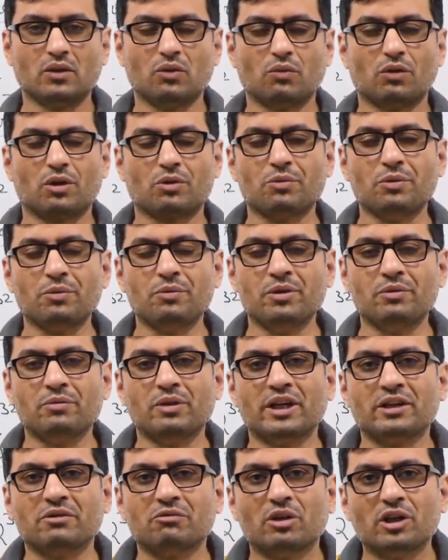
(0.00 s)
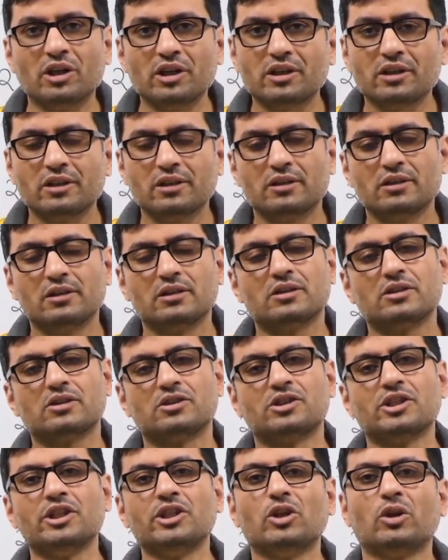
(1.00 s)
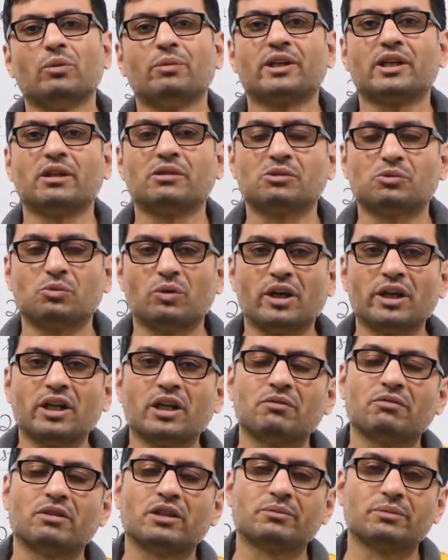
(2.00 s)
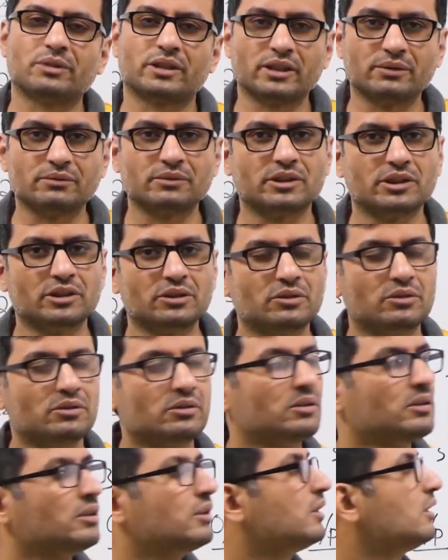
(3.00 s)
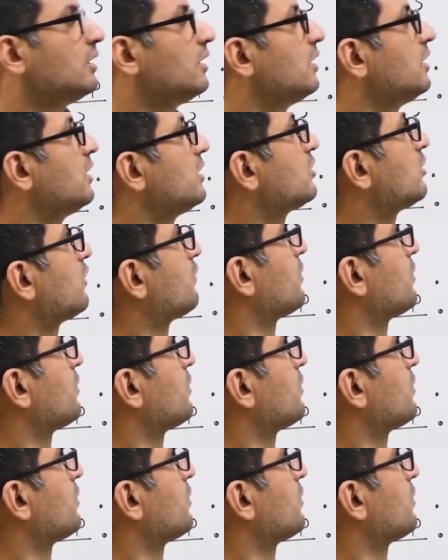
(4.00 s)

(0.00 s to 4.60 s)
What we mean by invert? 0 becomes 1 and 1 becomes 0. So if